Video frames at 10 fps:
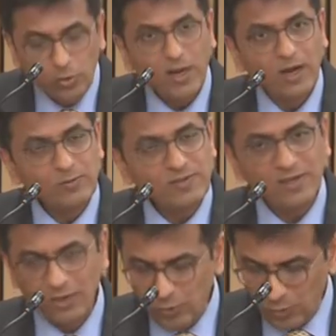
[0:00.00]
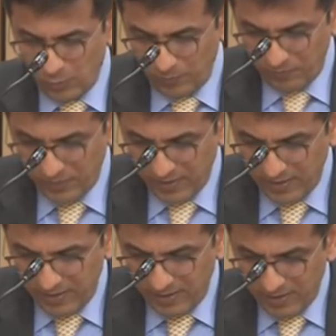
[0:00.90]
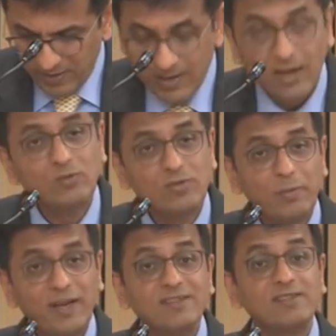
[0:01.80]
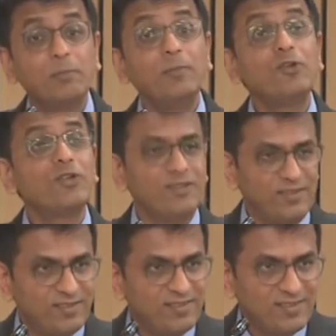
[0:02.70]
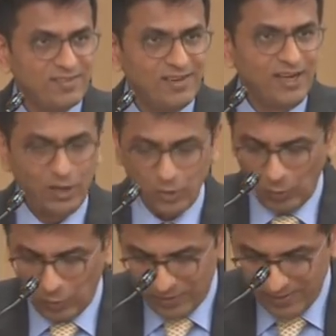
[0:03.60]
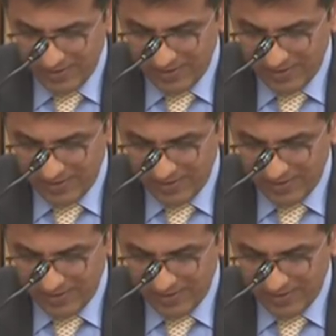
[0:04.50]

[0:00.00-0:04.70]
do counsel do? Counsel makes submissions in a court